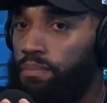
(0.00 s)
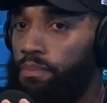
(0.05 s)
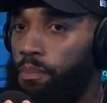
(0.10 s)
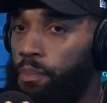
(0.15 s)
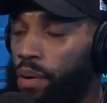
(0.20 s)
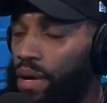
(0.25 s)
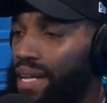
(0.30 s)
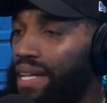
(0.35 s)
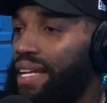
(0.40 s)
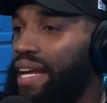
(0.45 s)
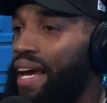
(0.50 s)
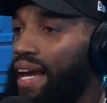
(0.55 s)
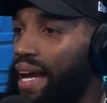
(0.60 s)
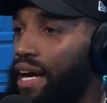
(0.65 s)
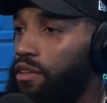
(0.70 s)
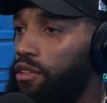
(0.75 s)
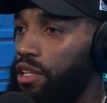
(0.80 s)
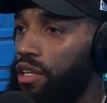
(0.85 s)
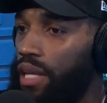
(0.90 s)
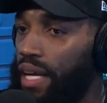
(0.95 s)
putting that
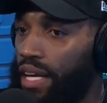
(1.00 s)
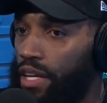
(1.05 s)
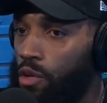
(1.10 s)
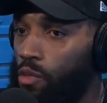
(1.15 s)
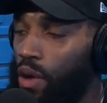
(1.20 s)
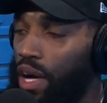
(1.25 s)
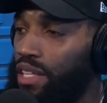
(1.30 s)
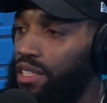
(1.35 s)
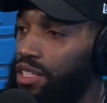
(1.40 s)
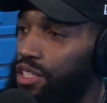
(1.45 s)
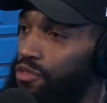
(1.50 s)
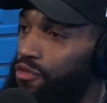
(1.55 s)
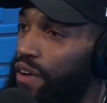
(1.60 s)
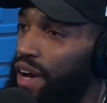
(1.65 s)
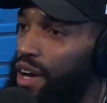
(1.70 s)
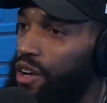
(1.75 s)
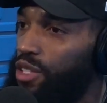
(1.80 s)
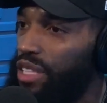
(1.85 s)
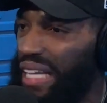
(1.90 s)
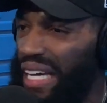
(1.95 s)
out there, like, you watch these
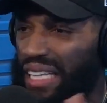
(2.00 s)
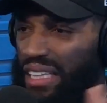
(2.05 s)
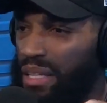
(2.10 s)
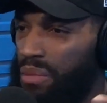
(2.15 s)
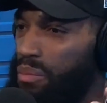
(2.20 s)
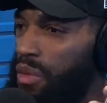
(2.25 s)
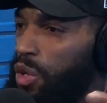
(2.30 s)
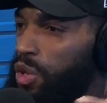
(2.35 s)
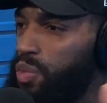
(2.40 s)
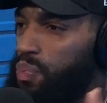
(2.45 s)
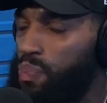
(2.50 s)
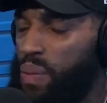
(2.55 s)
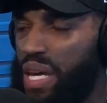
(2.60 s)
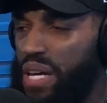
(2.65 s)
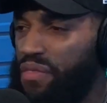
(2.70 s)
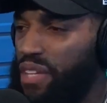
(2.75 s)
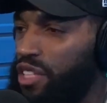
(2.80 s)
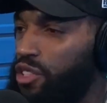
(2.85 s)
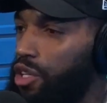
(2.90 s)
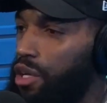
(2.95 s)
fighters, they got the most
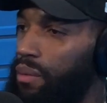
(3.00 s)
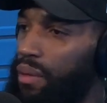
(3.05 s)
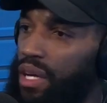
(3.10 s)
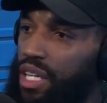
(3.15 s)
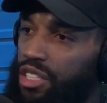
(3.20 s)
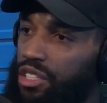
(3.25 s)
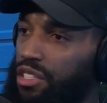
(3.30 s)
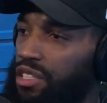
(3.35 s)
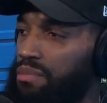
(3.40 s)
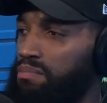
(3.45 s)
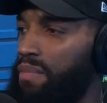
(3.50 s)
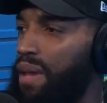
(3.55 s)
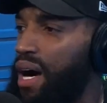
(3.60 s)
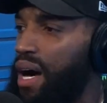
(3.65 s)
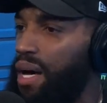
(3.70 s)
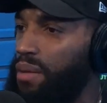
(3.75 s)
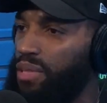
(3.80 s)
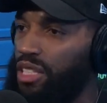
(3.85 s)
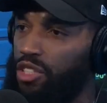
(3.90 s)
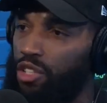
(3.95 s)
beef. They talking about each other's
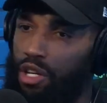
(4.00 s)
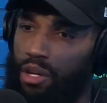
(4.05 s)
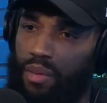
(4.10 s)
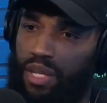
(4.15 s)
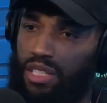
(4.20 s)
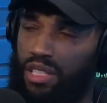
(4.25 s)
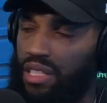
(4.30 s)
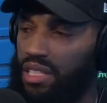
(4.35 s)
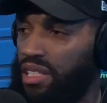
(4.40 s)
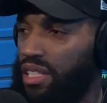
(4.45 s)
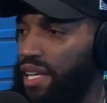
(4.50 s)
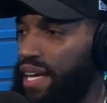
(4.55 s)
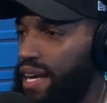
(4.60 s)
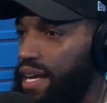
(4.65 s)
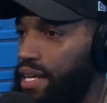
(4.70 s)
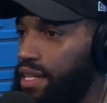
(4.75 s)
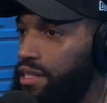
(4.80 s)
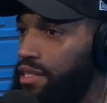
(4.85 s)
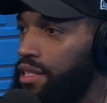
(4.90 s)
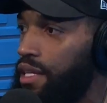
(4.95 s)
moms, they talking about each other's
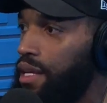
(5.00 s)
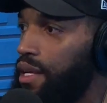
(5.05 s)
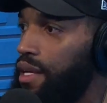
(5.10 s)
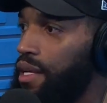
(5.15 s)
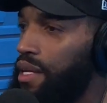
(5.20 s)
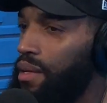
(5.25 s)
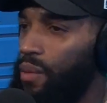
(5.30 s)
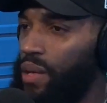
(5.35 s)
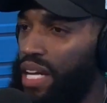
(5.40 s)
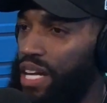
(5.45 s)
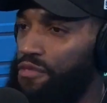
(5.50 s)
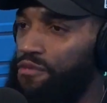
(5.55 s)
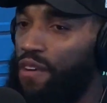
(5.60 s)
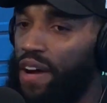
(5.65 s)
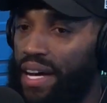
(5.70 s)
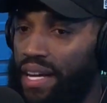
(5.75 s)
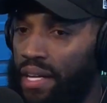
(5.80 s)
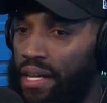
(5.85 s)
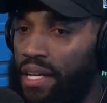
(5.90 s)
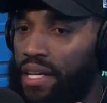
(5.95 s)
kids. When they
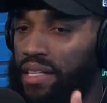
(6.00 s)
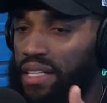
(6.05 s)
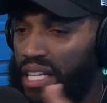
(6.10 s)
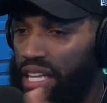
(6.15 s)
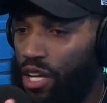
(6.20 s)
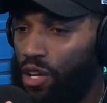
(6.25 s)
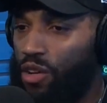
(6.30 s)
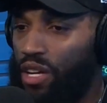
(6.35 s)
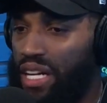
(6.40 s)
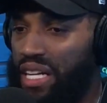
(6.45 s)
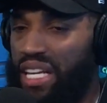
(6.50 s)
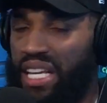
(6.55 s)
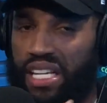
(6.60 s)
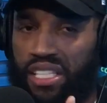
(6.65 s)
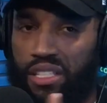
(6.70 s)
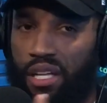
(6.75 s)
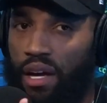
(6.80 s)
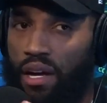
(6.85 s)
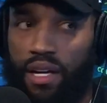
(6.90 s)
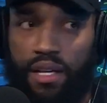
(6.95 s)
fight, then they on their
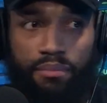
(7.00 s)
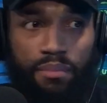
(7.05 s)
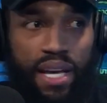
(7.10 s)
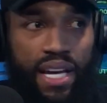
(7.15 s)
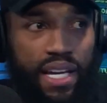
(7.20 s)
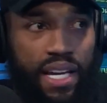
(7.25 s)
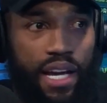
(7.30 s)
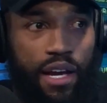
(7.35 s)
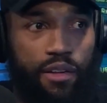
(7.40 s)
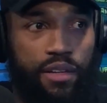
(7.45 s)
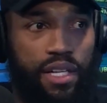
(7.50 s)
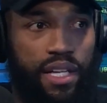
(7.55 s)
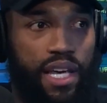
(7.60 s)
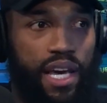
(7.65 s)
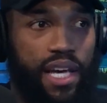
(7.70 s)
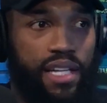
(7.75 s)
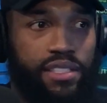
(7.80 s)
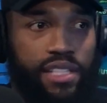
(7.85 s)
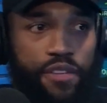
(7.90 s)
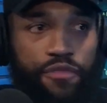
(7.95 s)
knees hugging, making out in the
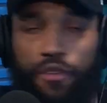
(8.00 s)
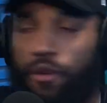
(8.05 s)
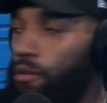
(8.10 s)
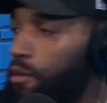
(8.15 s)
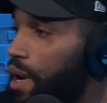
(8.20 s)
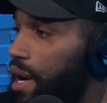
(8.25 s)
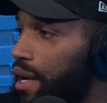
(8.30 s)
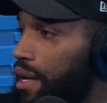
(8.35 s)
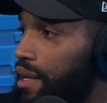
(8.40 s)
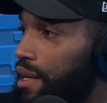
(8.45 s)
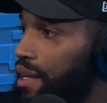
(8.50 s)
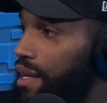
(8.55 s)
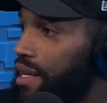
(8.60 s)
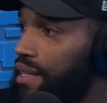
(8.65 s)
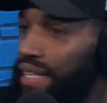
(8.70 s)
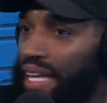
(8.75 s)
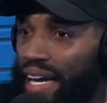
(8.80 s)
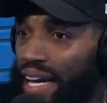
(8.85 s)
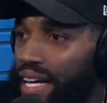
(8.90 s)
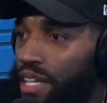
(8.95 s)
cage. Like, for what?
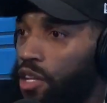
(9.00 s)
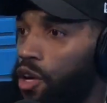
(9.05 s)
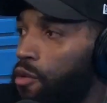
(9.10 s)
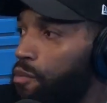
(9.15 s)
That ain't no